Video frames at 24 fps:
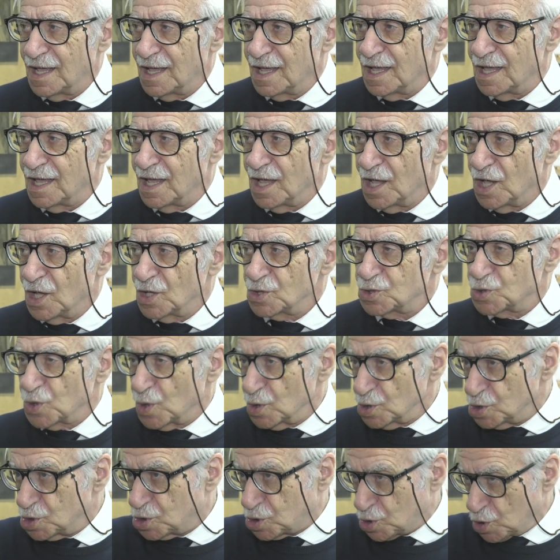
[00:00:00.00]

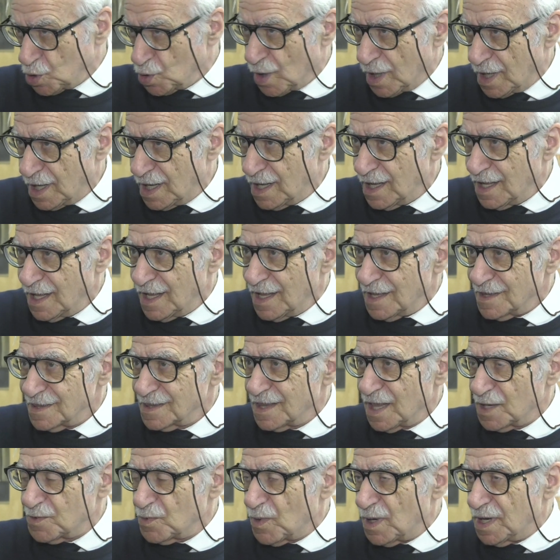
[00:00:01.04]
to ensure
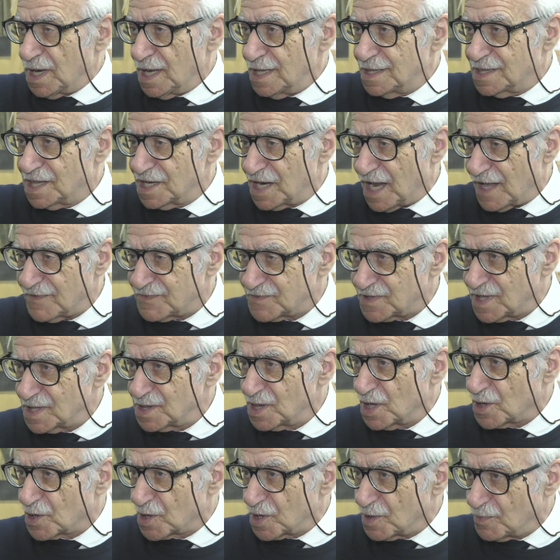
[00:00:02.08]
that when he
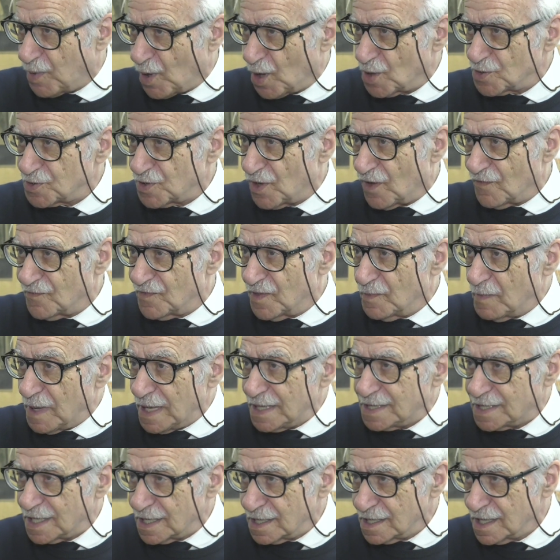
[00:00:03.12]
drafted the report of the
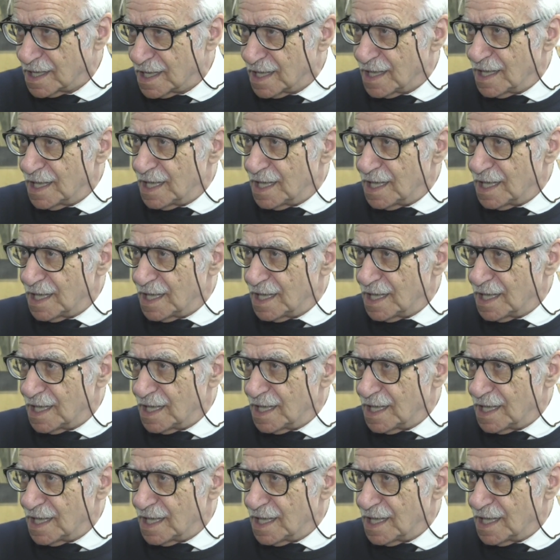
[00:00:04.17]
meeting,